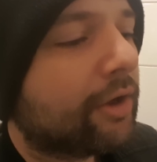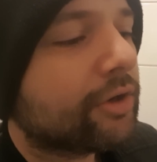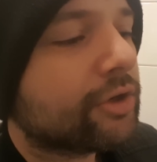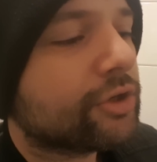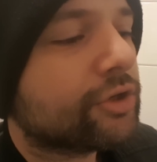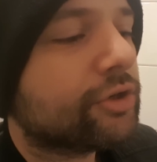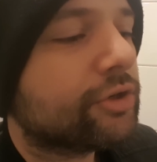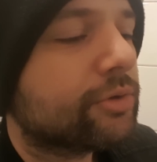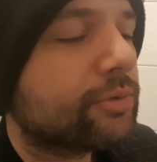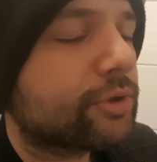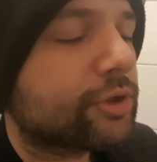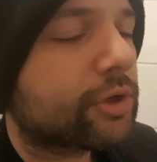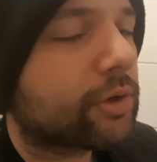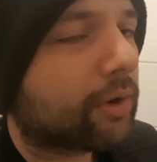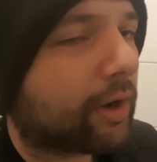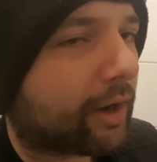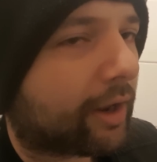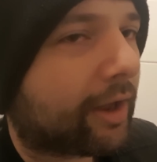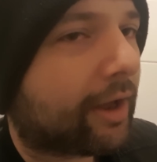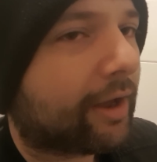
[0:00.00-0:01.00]
you
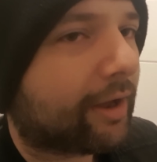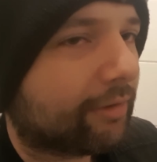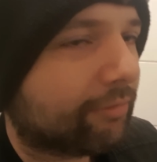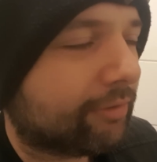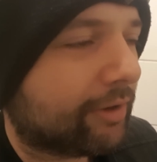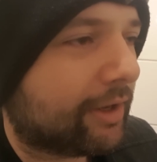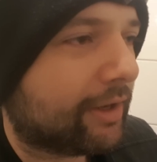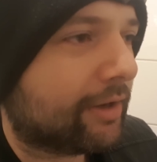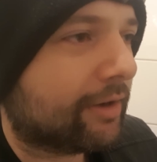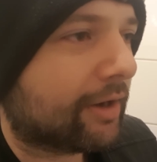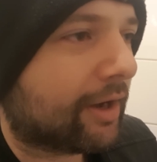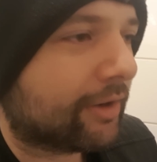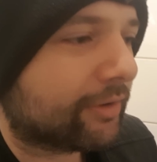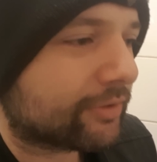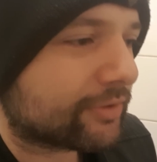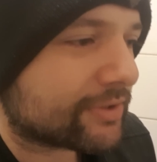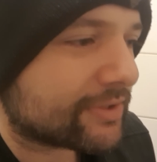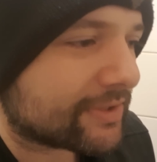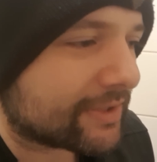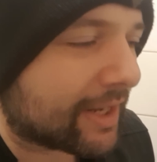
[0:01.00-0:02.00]
should have a
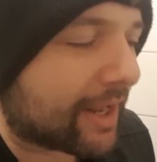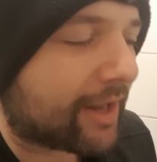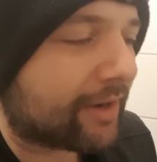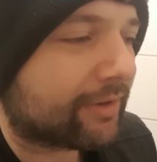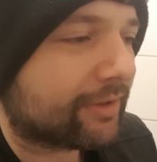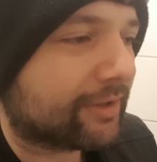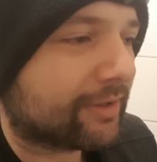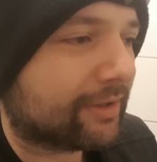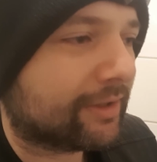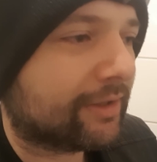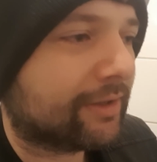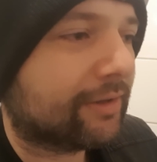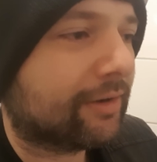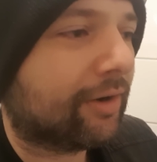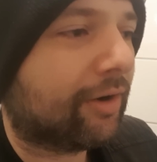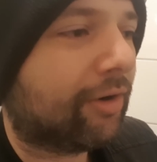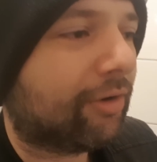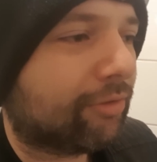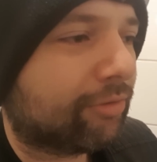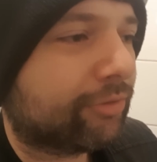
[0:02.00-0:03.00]
understanding
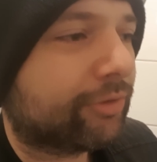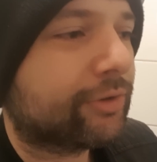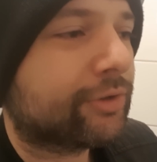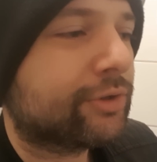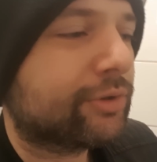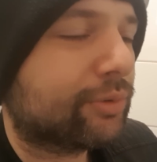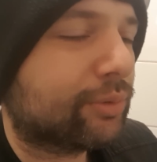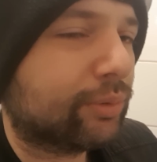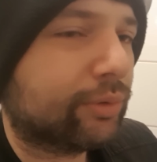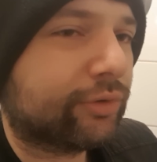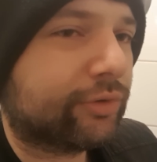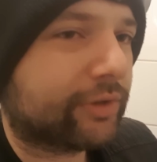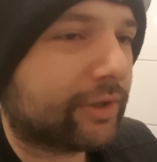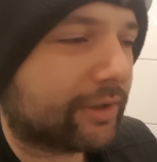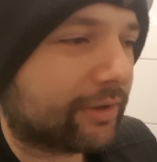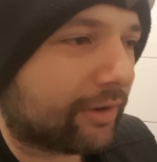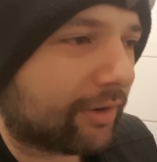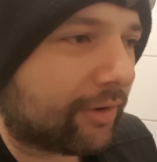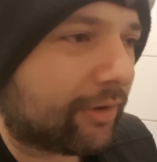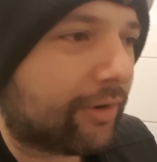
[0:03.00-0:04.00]
of the tools
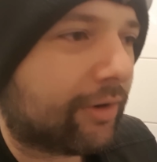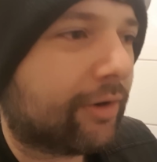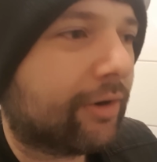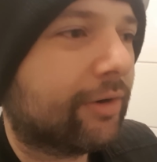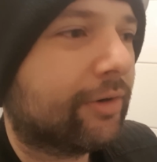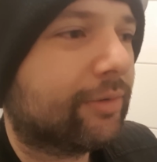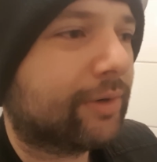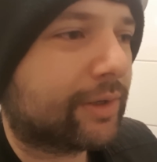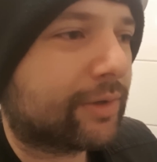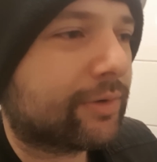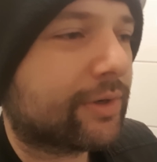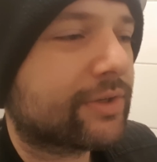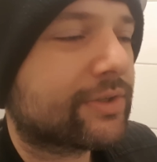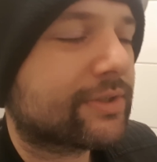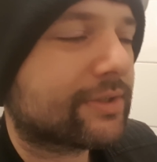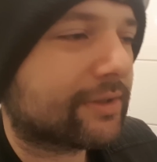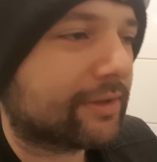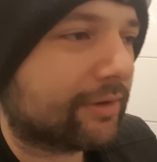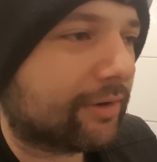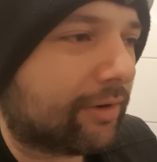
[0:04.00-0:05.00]
that are
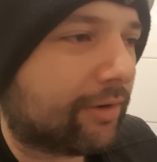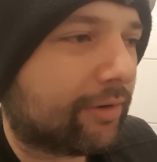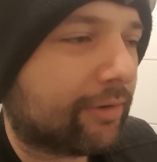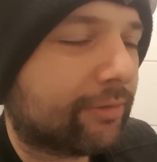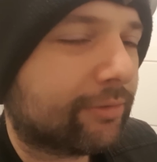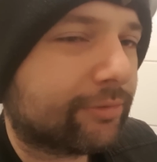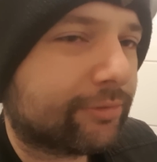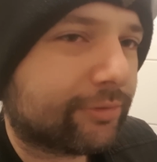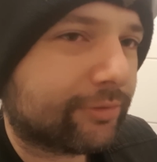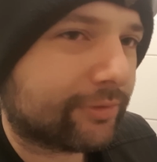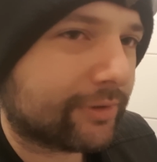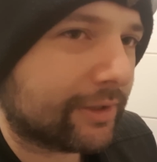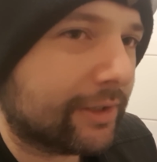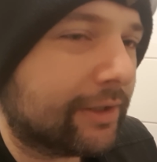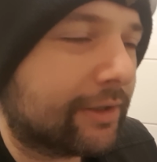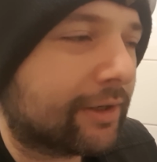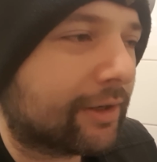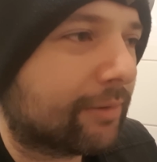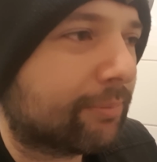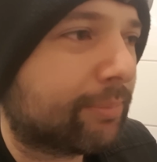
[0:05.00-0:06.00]
requested of
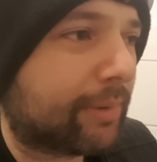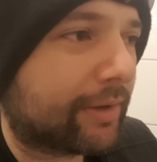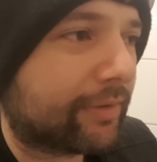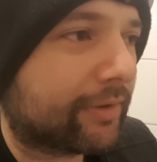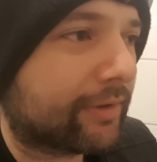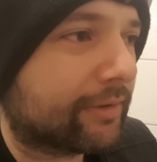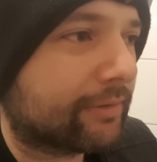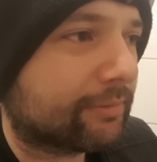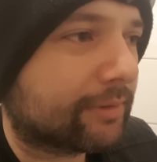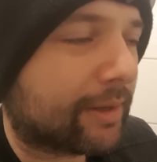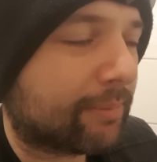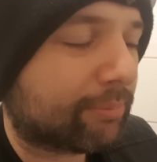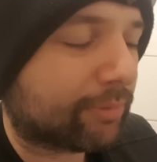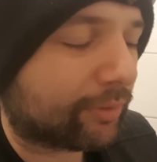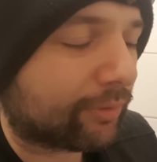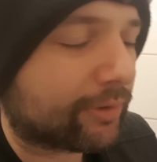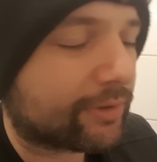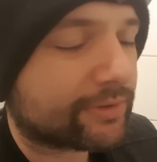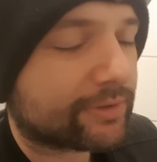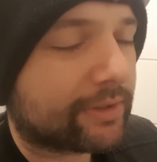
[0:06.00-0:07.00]
the com by the
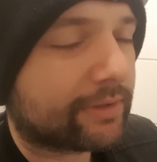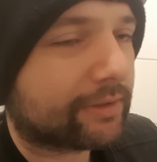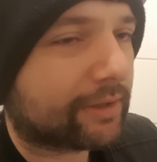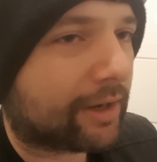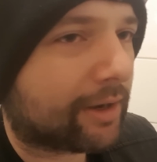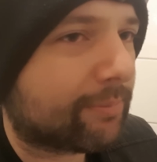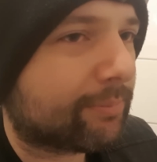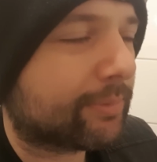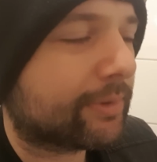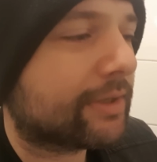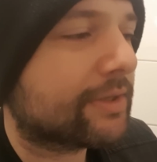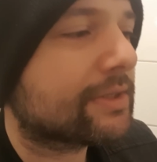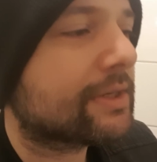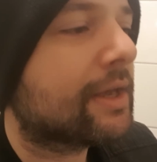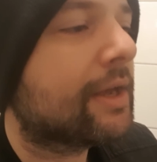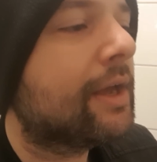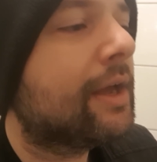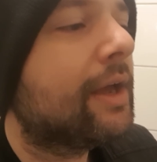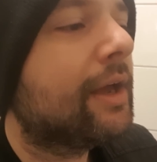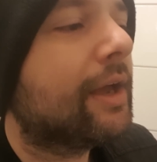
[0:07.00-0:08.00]
employers and the companies,
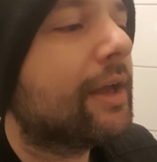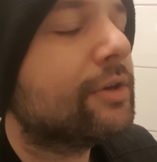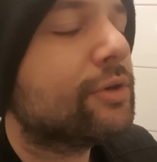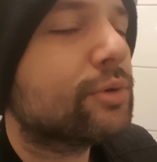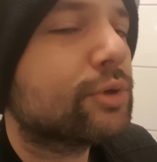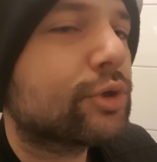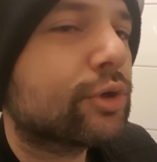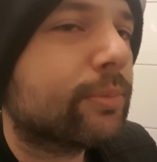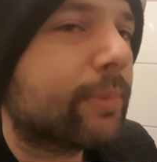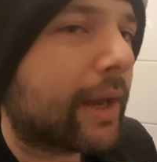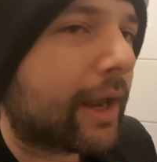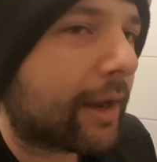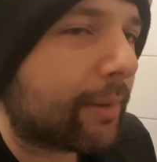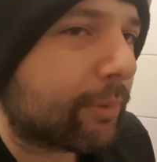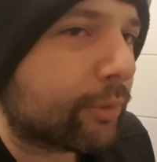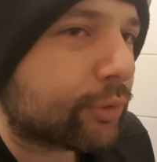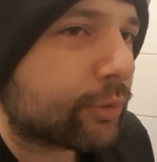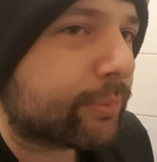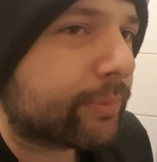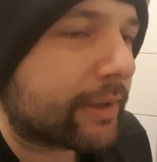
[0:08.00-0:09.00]
and you should be
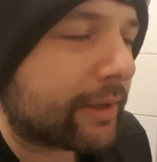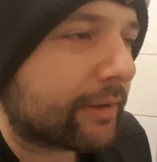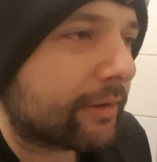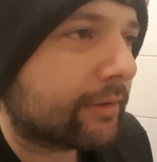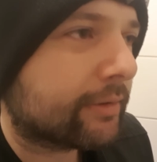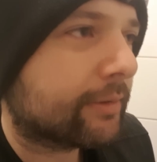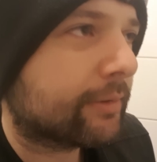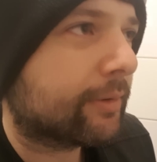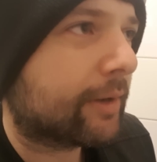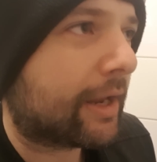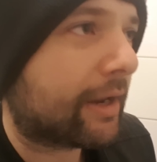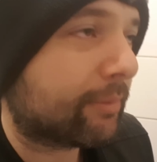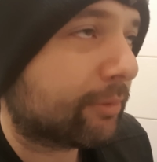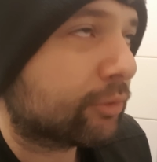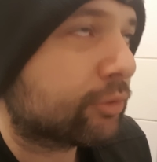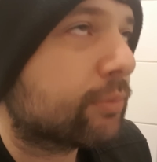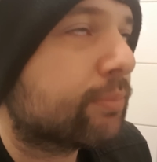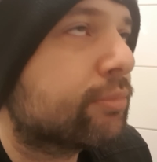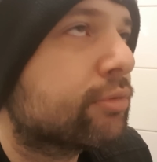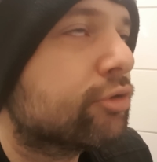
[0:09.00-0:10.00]
able
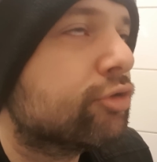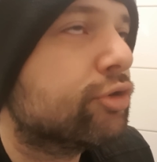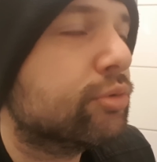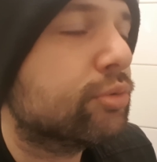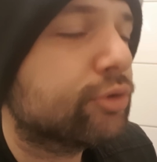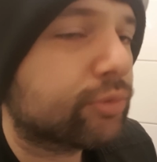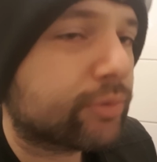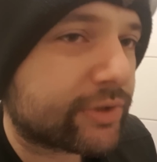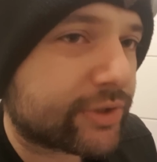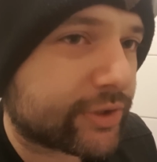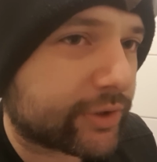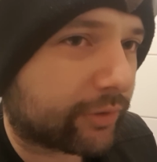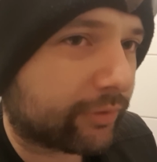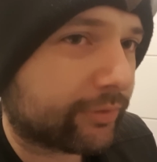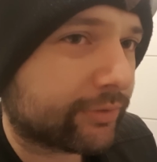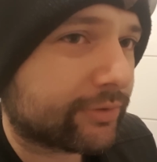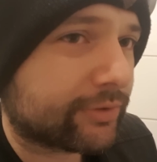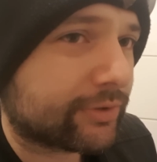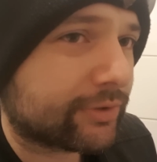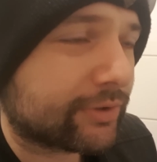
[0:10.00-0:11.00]
to produce
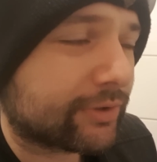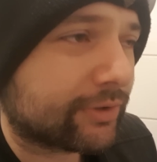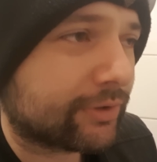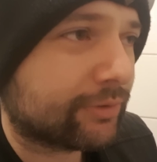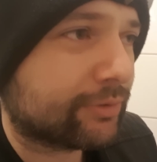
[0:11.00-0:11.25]
results.